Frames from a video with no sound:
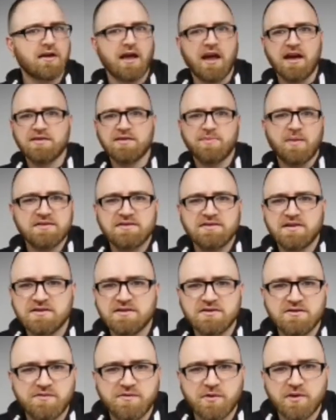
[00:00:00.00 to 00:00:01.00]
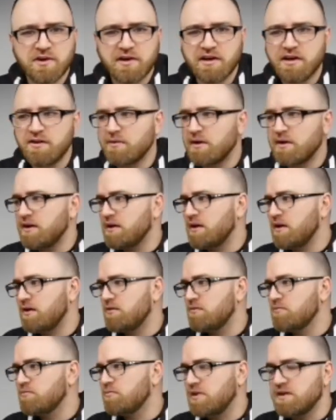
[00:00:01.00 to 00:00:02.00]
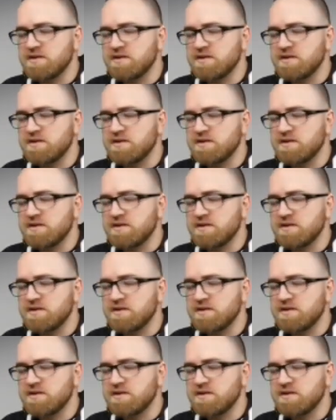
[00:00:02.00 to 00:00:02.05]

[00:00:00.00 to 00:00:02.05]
Xbox doesn't do 4K right now.